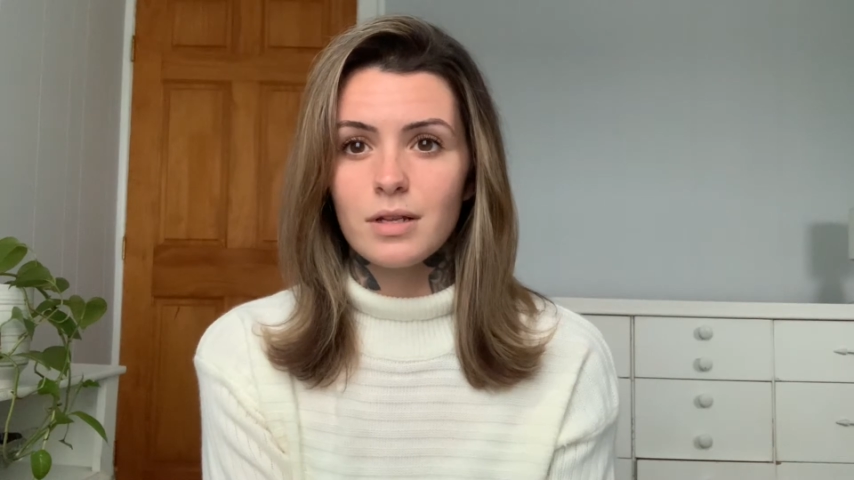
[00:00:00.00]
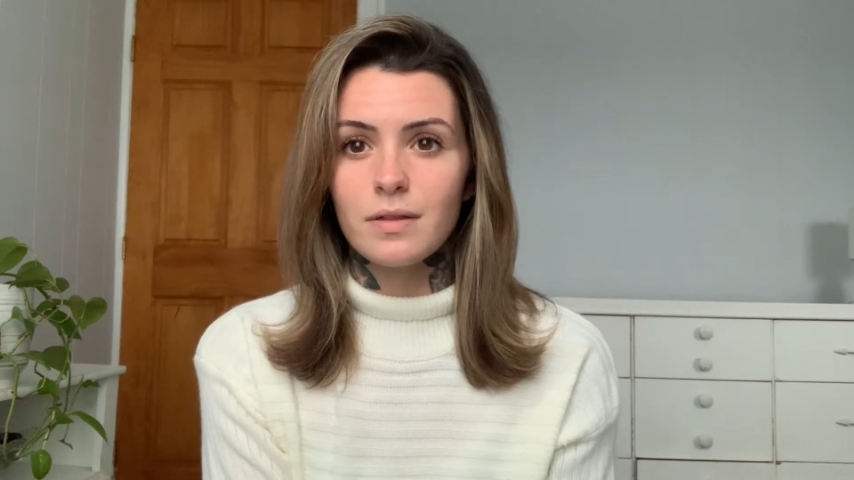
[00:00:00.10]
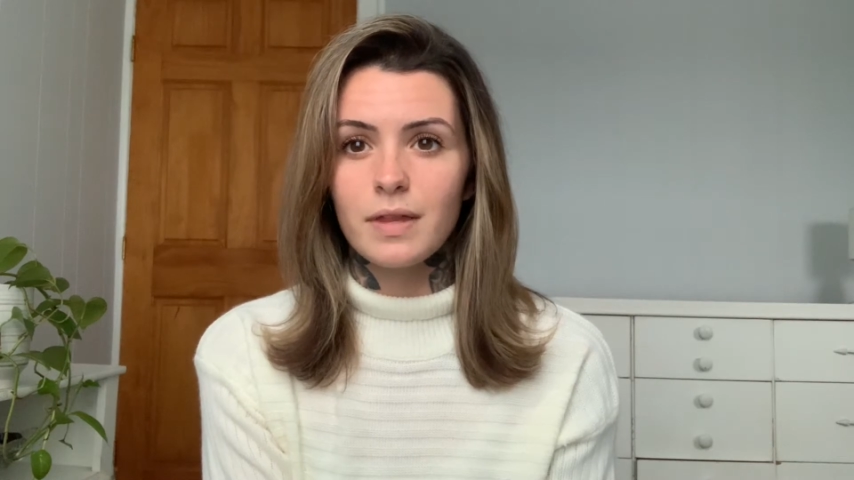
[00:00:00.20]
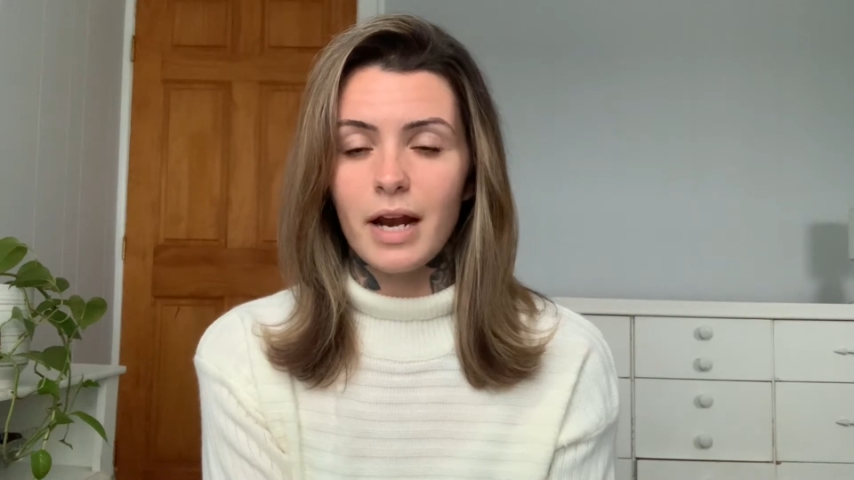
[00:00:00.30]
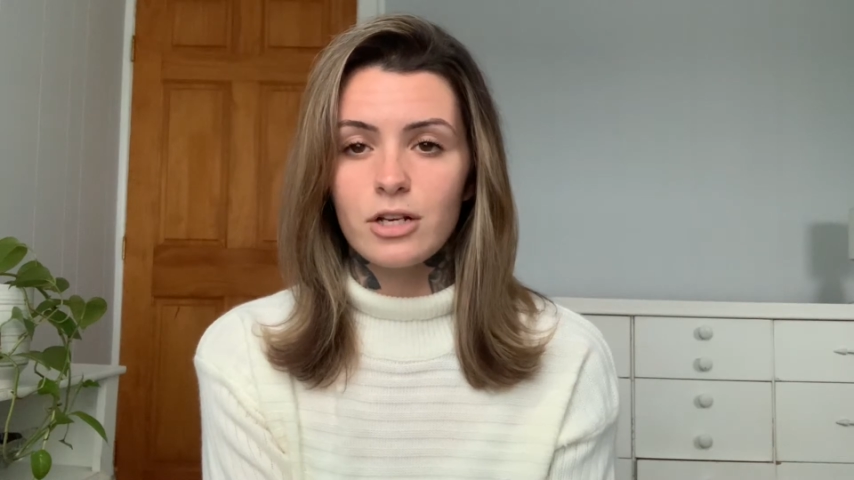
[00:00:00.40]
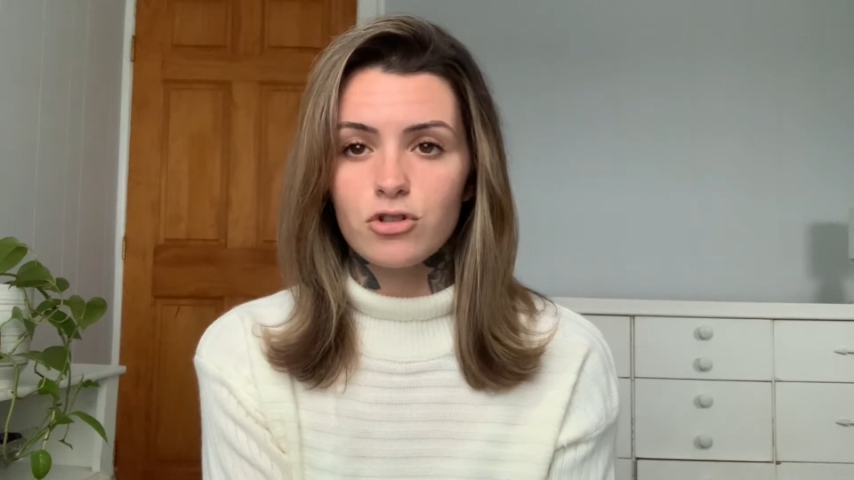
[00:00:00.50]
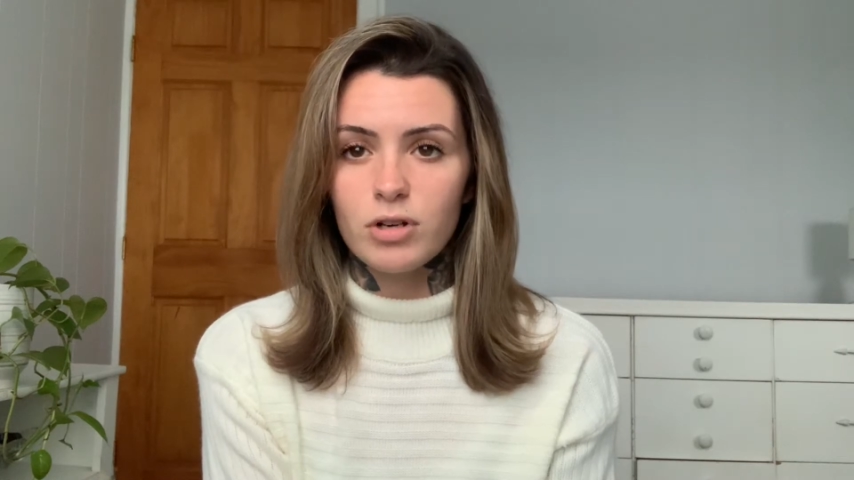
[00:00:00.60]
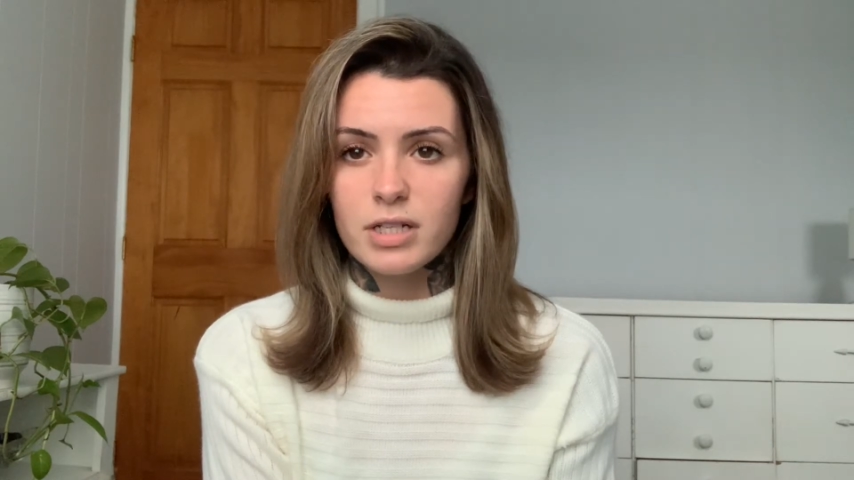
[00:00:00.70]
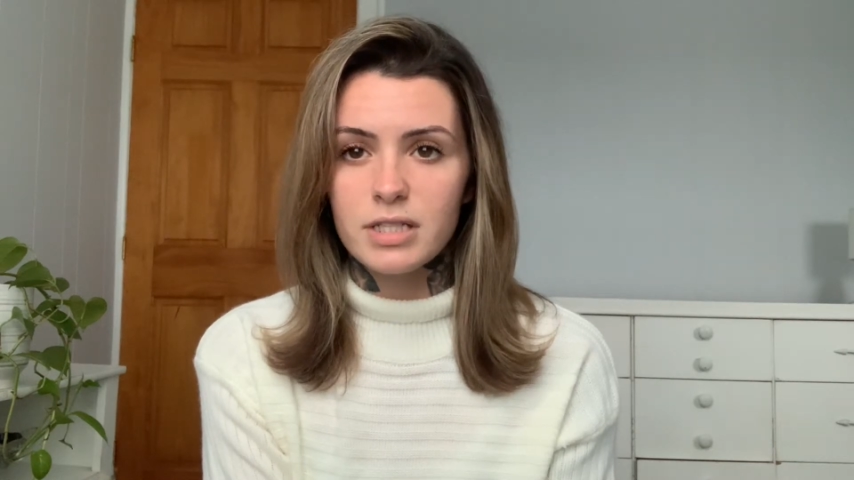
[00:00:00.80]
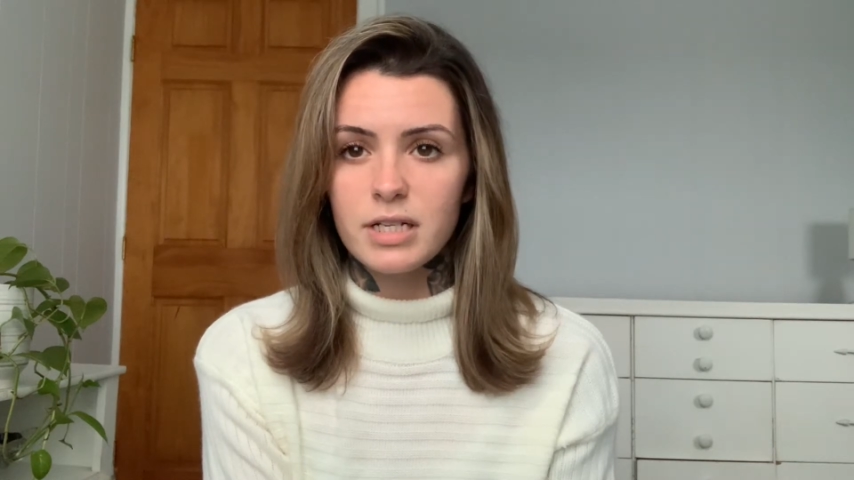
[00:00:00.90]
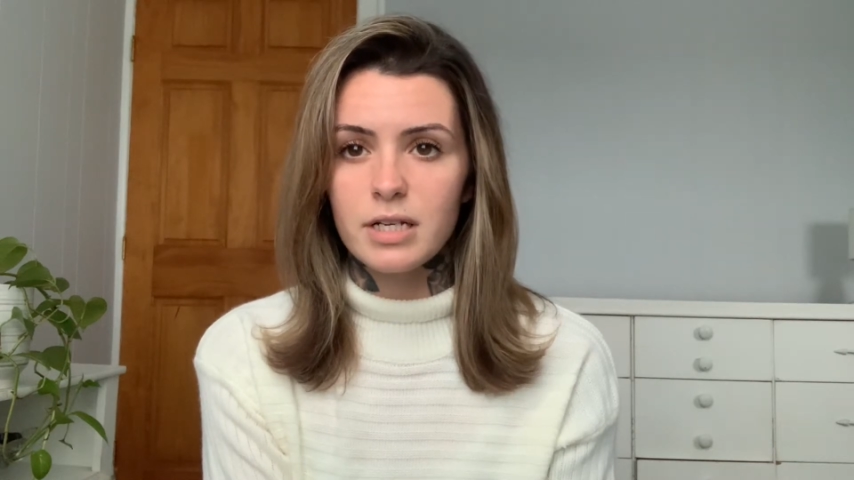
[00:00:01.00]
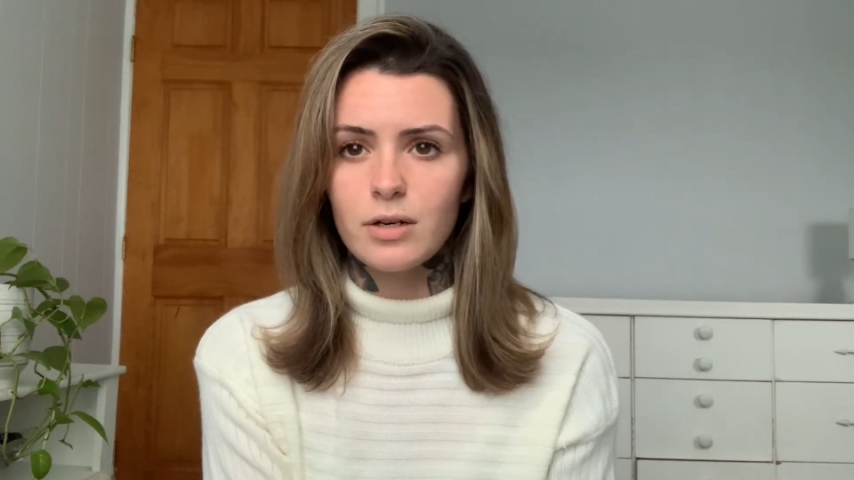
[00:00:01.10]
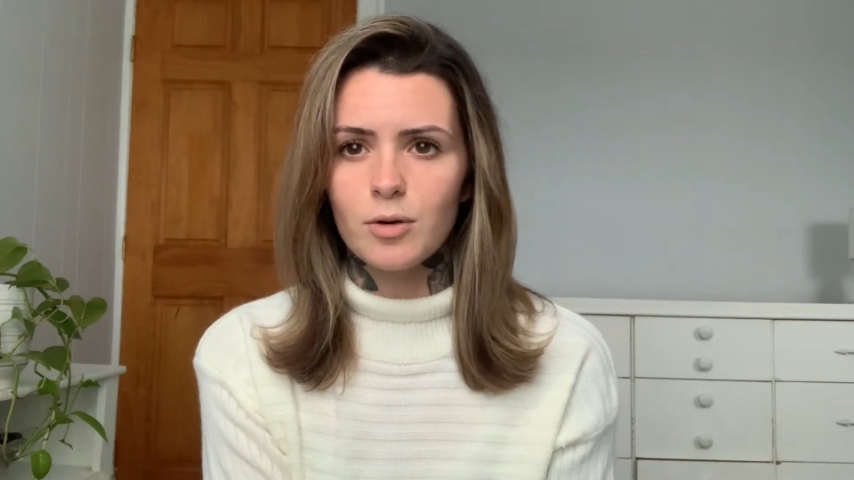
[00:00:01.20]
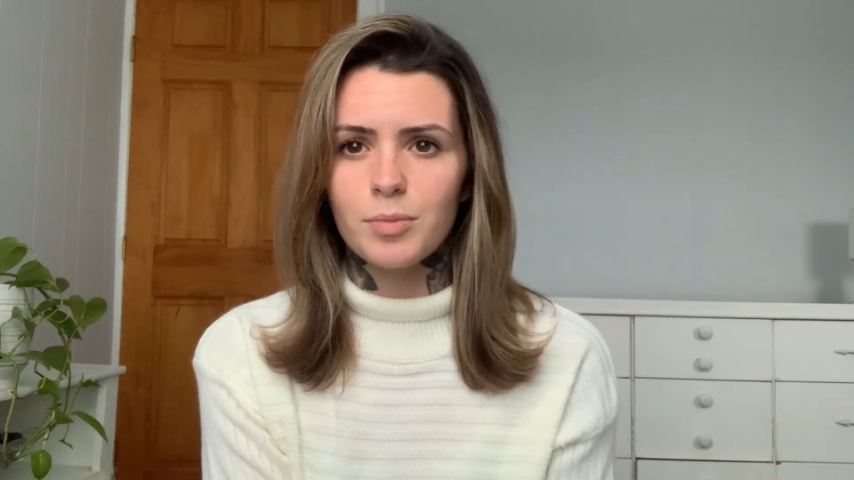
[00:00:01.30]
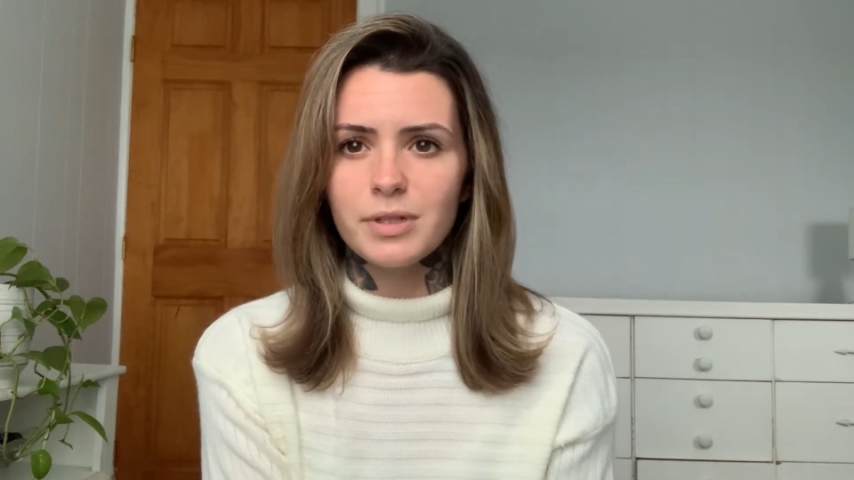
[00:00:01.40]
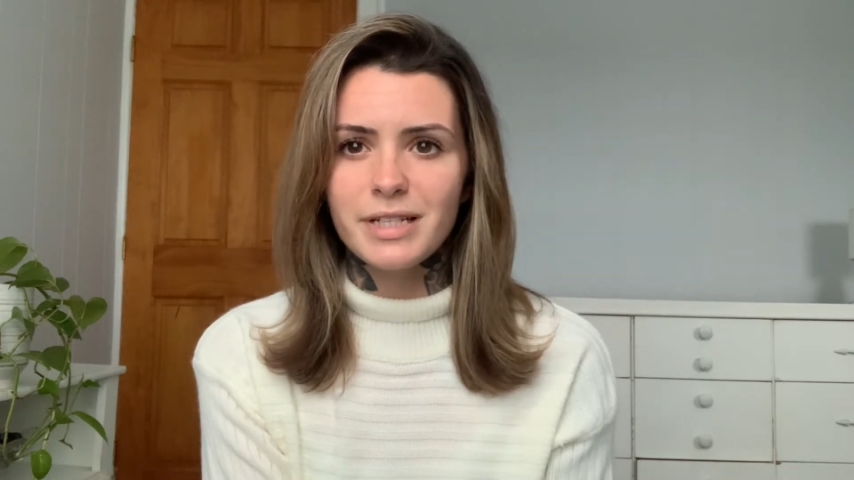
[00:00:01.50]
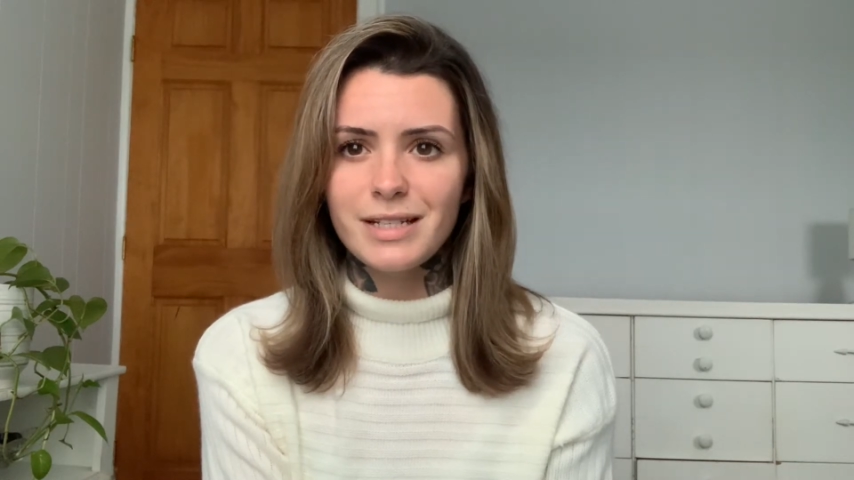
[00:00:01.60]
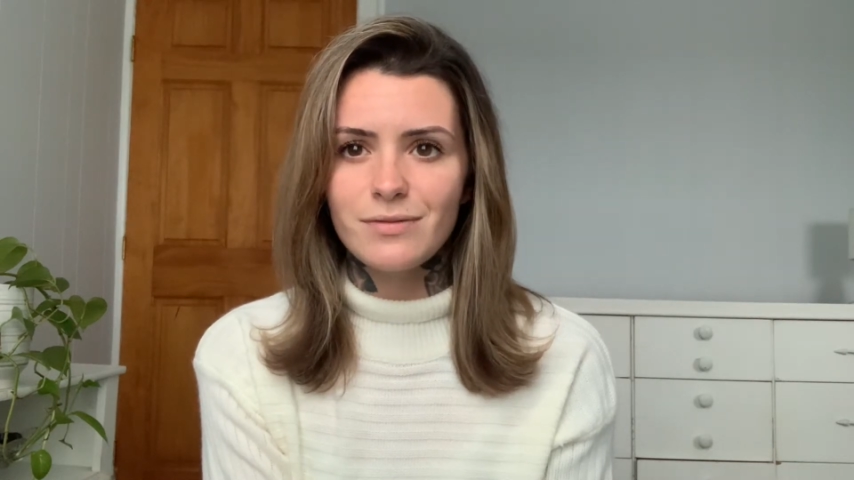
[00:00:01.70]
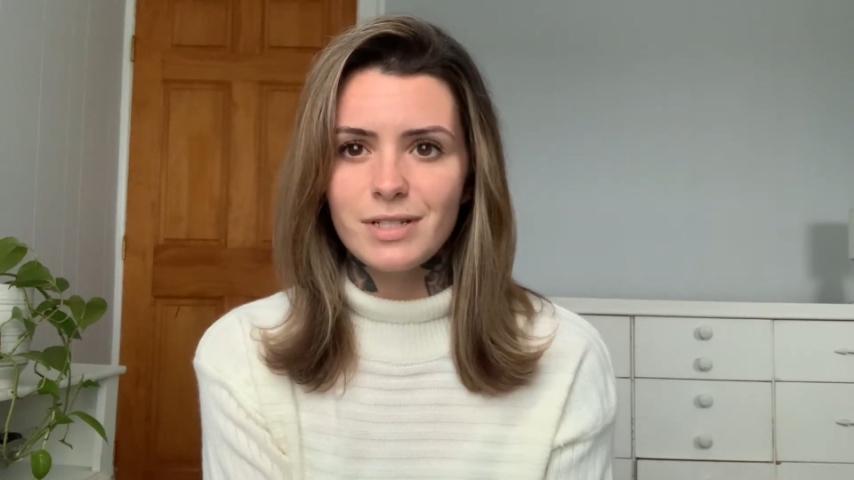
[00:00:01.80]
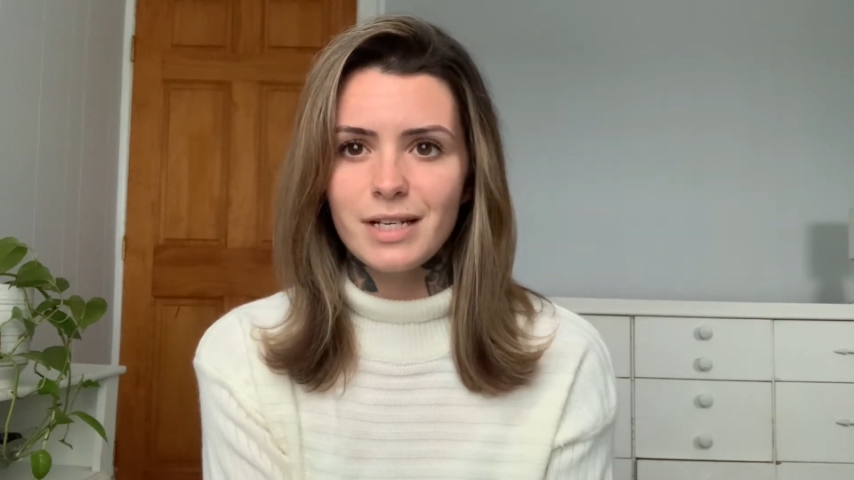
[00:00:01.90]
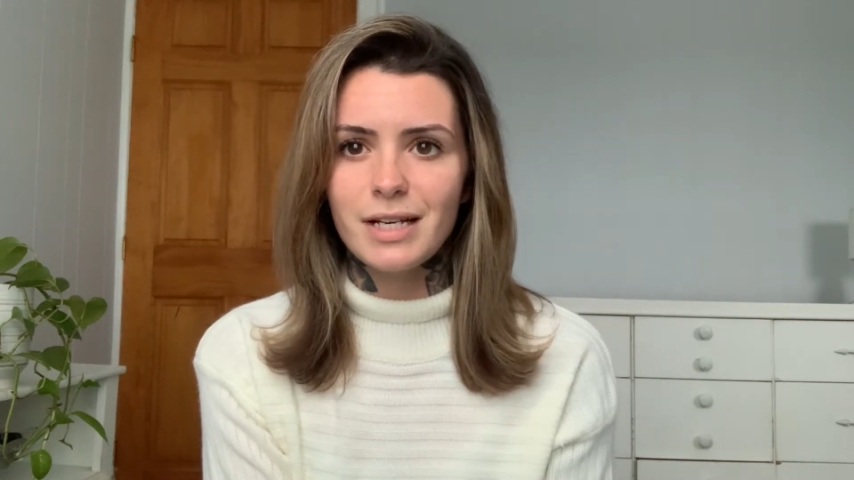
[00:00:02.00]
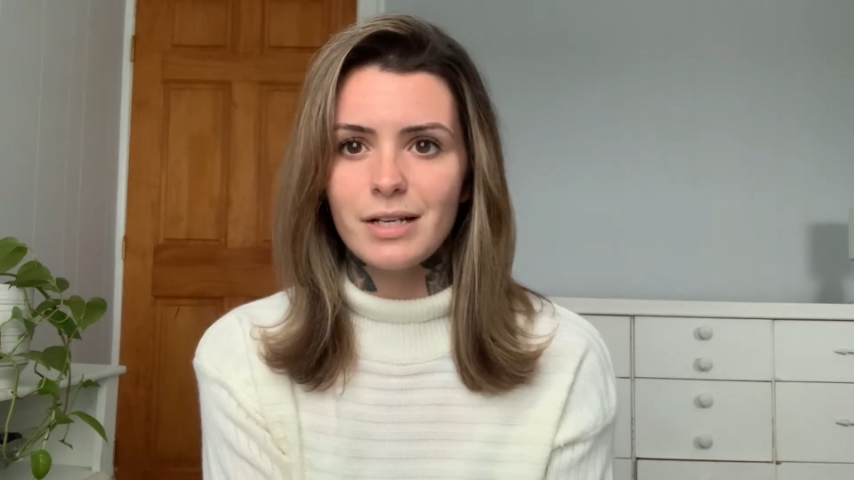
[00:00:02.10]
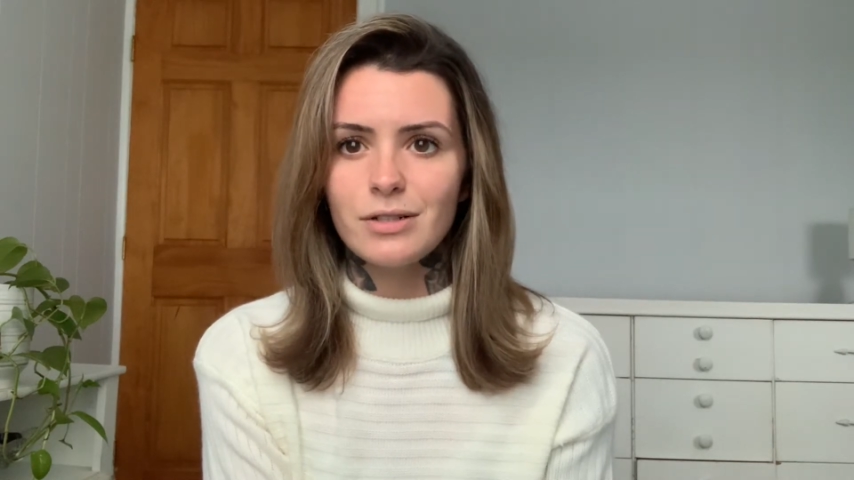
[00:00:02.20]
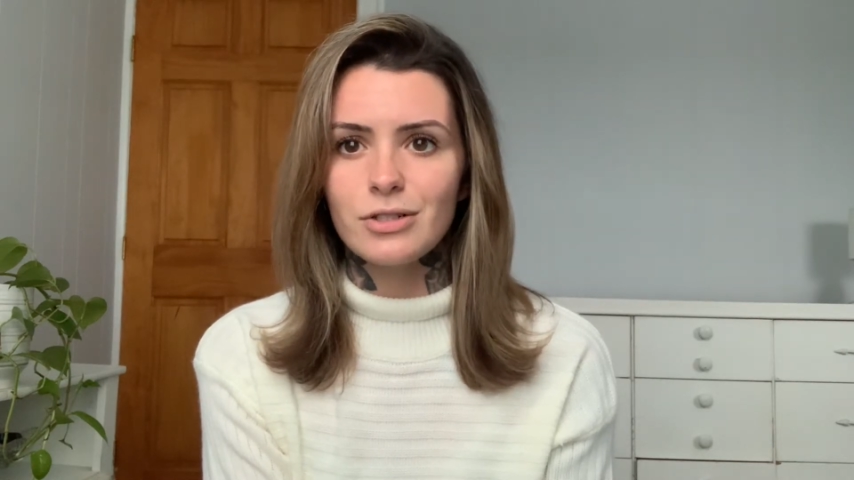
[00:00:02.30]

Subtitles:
that I trusted or believed in